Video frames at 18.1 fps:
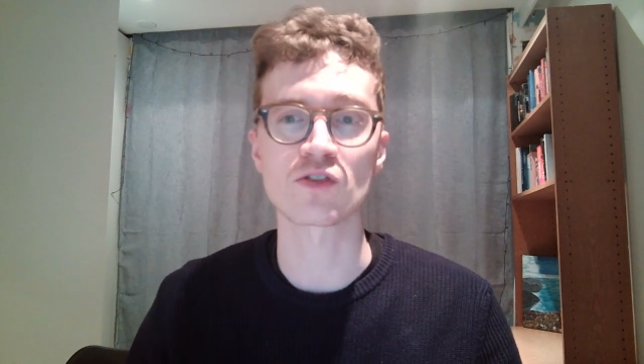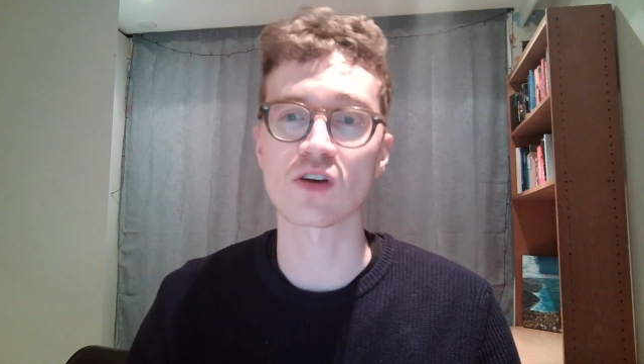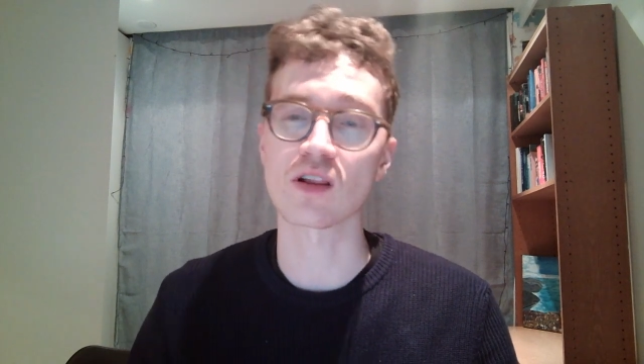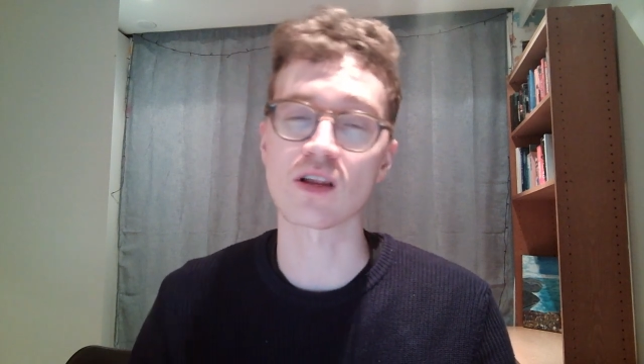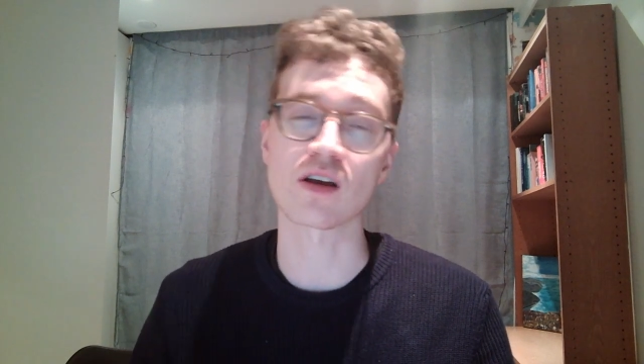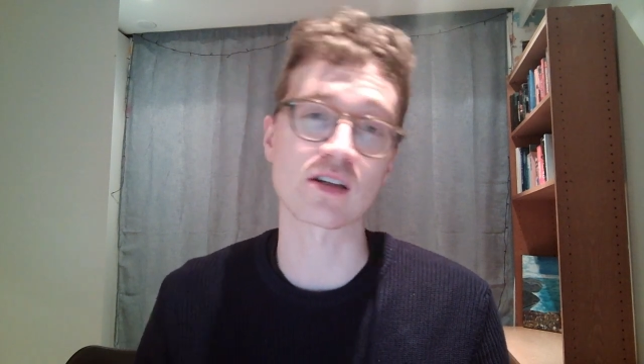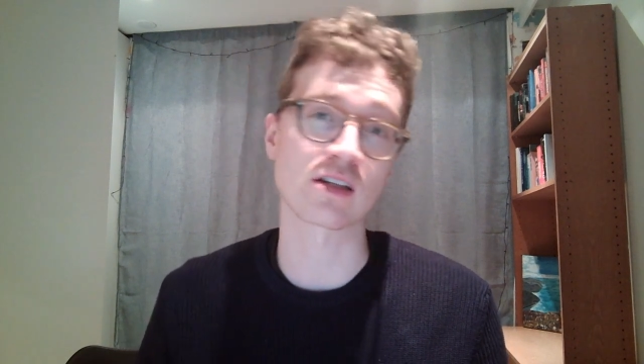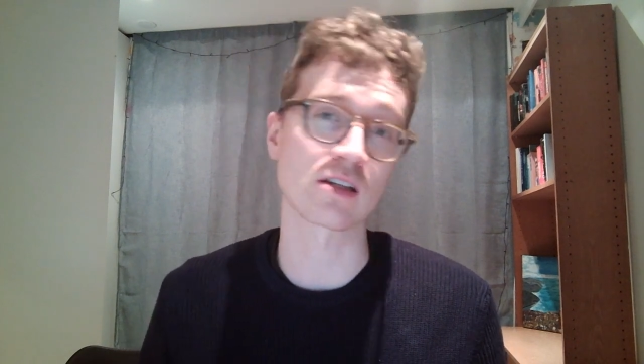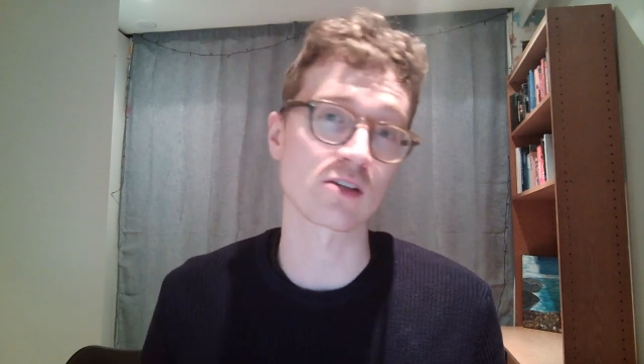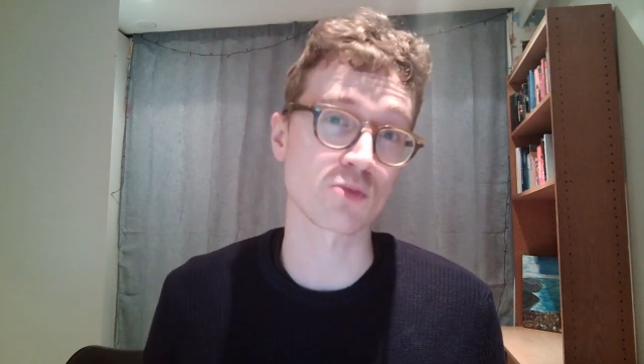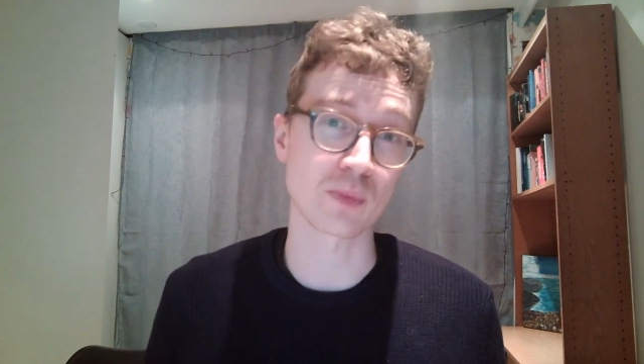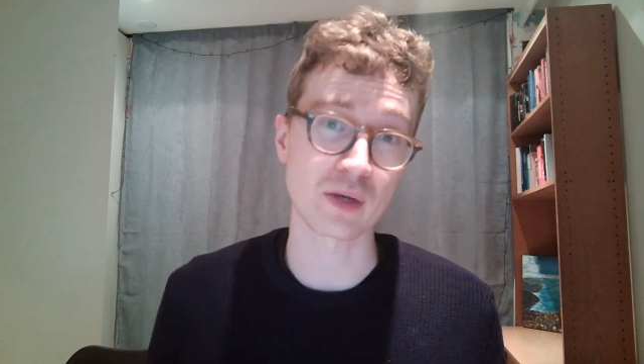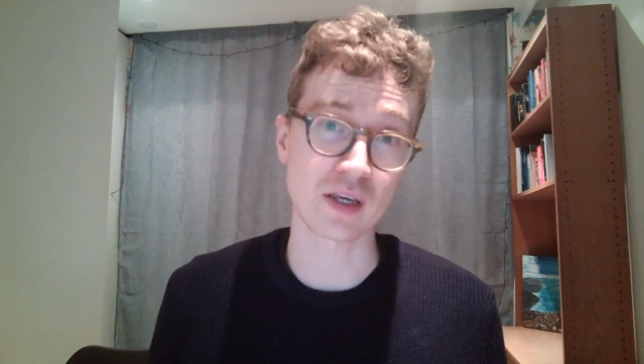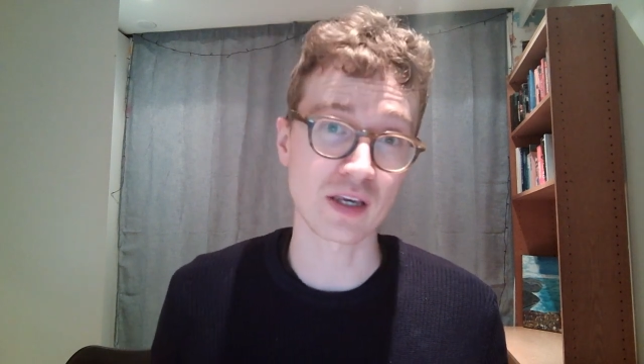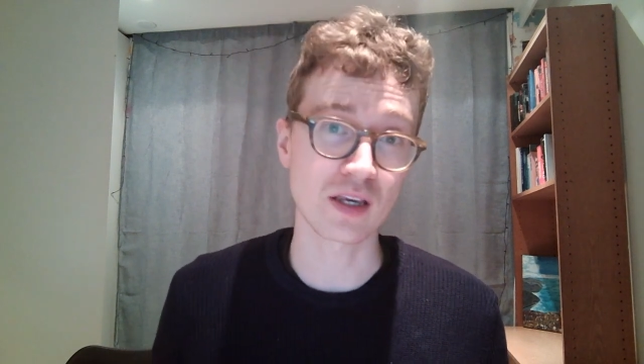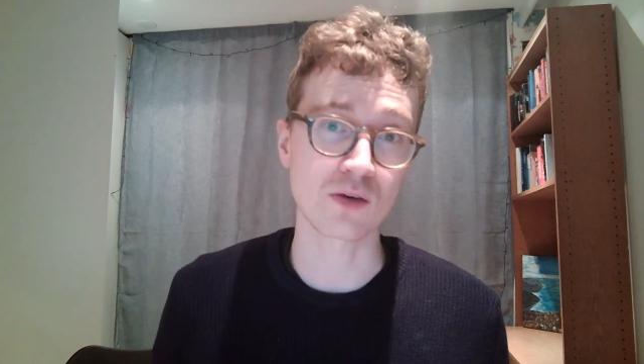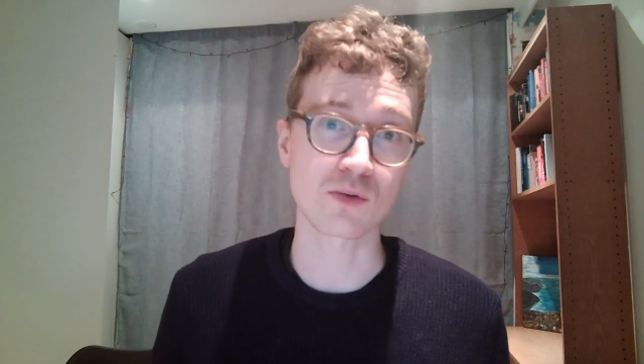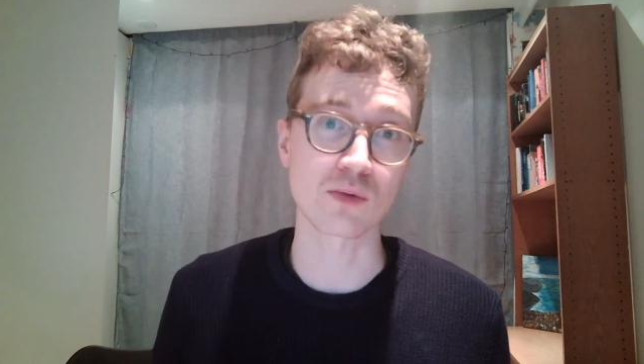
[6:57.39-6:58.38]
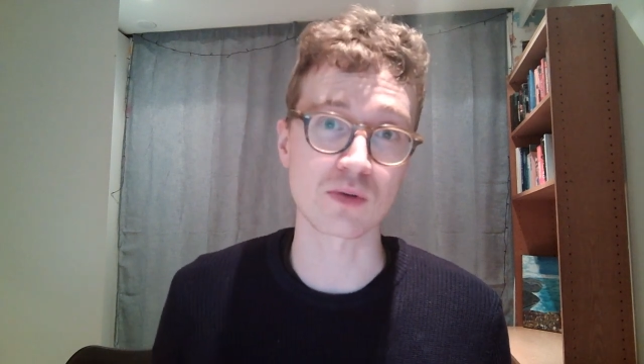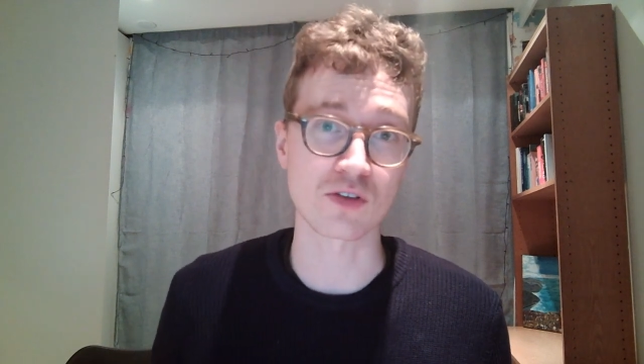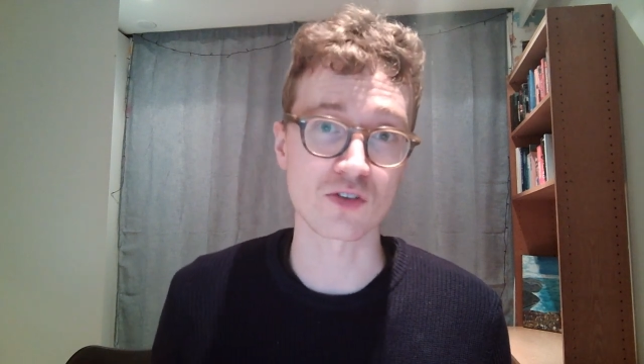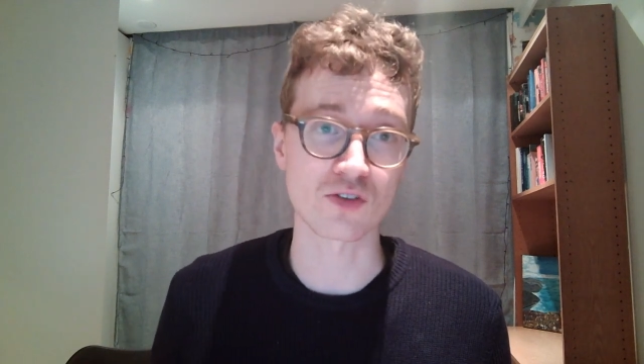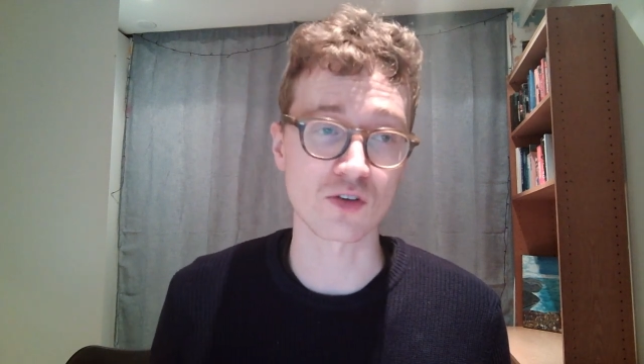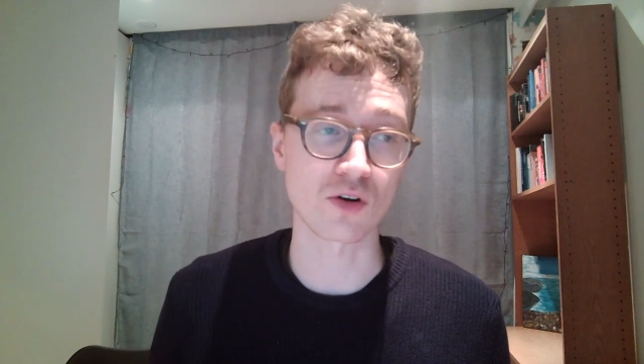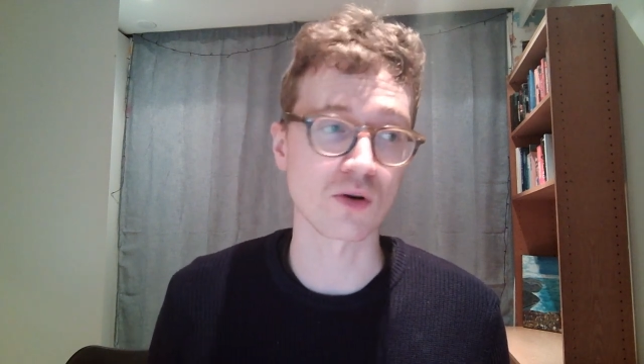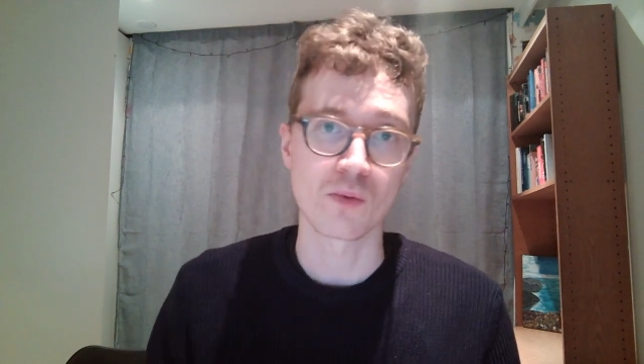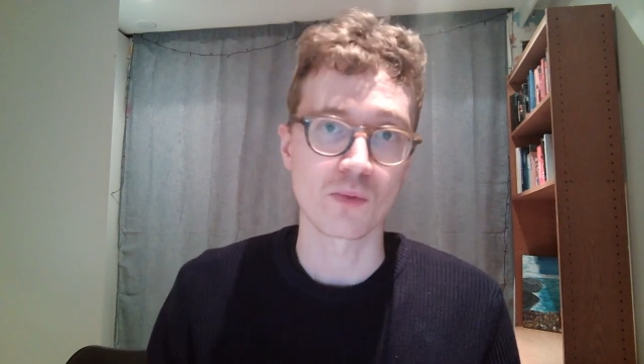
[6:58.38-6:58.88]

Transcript: likely to be equally so,